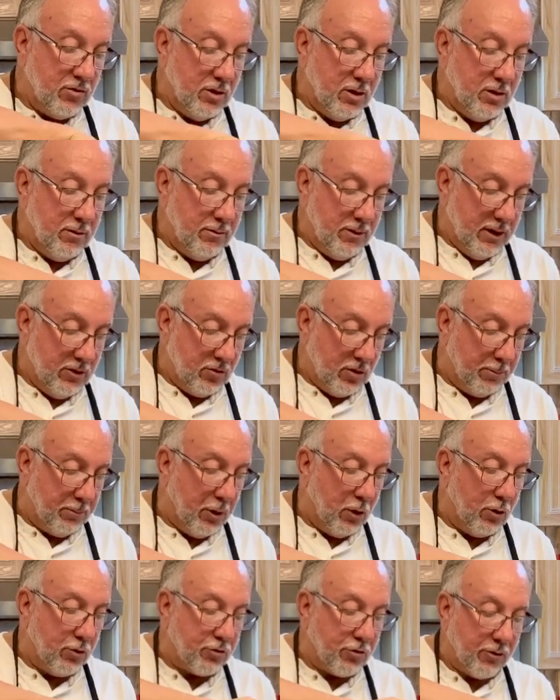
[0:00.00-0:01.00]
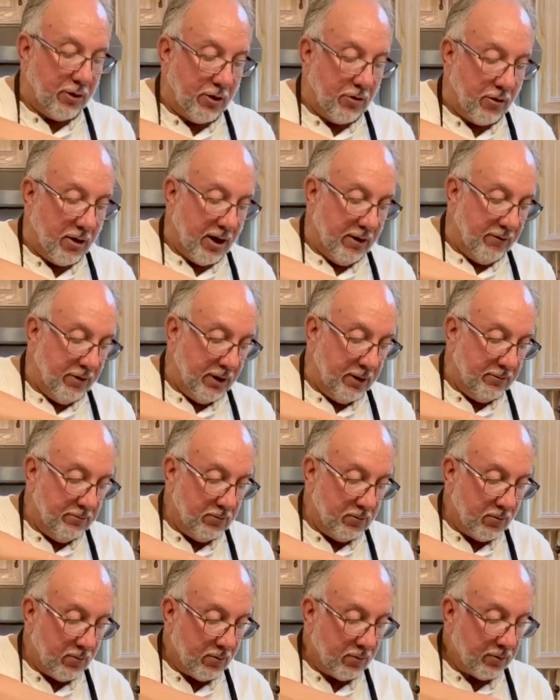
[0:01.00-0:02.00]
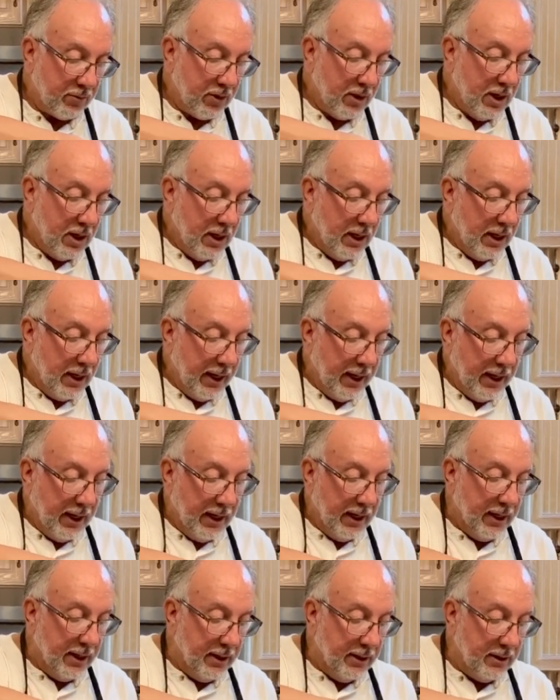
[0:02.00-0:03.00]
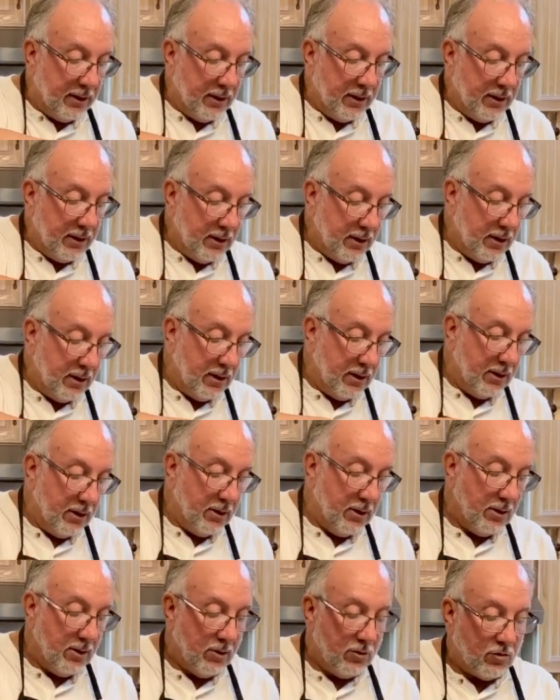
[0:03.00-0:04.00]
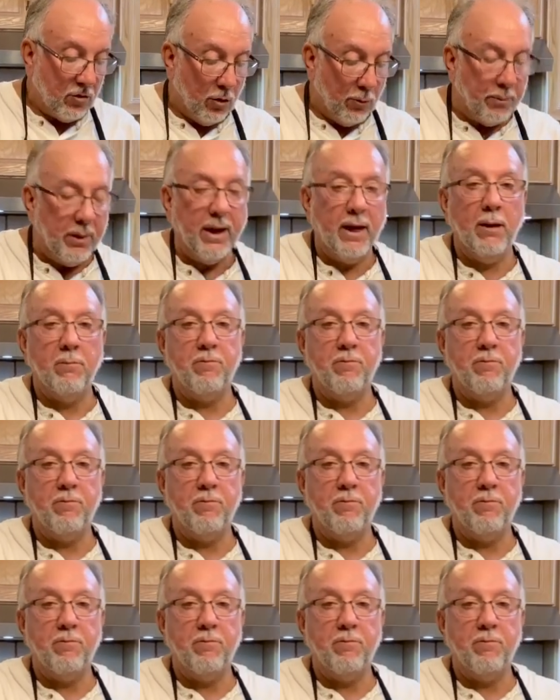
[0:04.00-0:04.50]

It's a poultry gravy. And so Pam